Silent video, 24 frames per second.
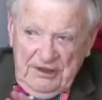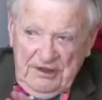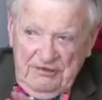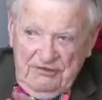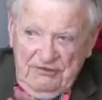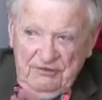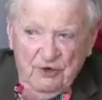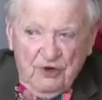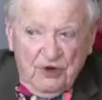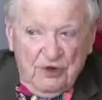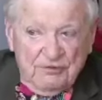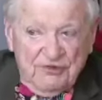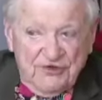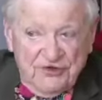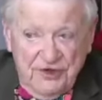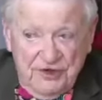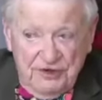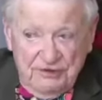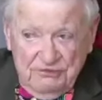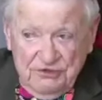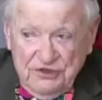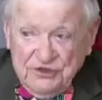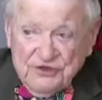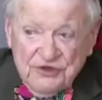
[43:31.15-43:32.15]
as Norm
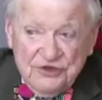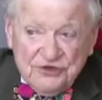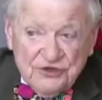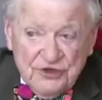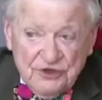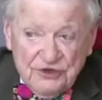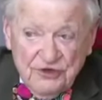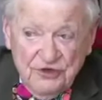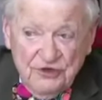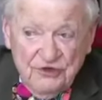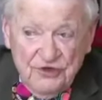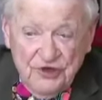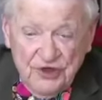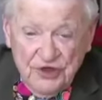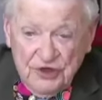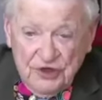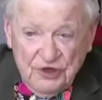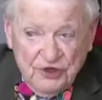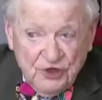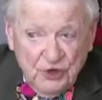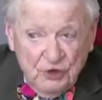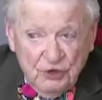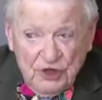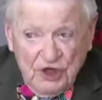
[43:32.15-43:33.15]
said, it was a certain thing.
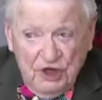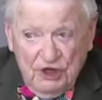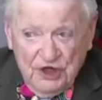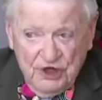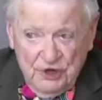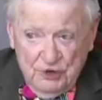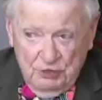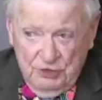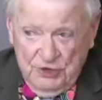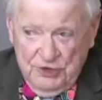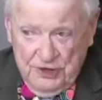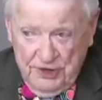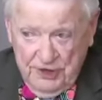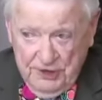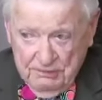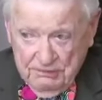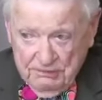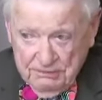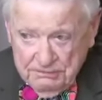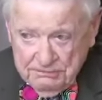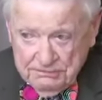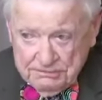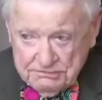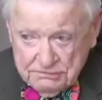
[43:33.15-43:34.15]
Don't argue with
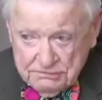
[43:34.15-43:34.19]
him.